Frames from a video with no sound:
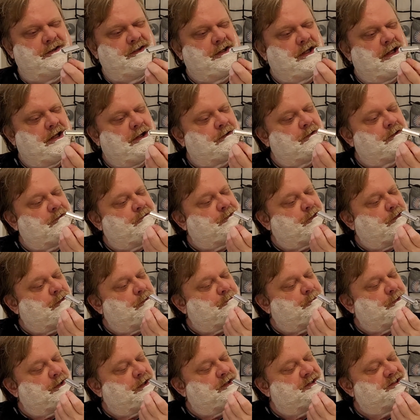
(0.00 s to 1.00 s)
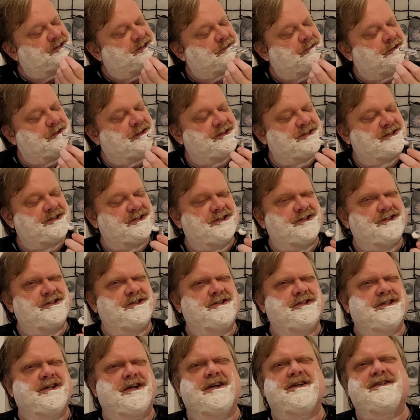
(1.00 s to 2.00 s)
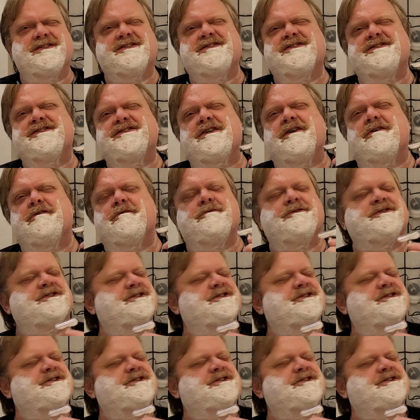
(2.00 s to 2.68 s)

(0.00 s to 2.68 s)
Taylor of Old Bond Street is just so